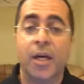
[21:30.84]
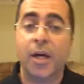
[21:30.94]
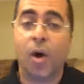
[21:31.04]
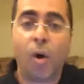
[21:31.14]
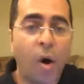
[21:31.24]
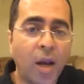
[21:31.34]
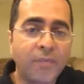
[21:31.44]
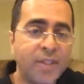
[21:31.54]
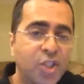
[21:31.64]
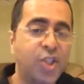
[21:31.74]
all of
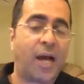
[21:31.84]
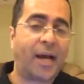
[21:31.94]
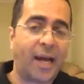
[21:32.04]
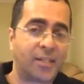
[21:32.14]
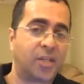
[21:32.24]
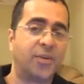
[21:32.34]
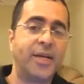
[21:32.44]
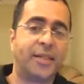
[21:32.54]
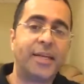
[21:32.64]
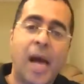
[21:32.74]
the jackassery
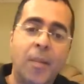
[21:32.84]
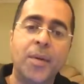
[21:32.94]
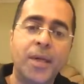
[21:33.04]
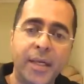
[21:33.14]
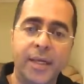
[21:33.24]
that Kamala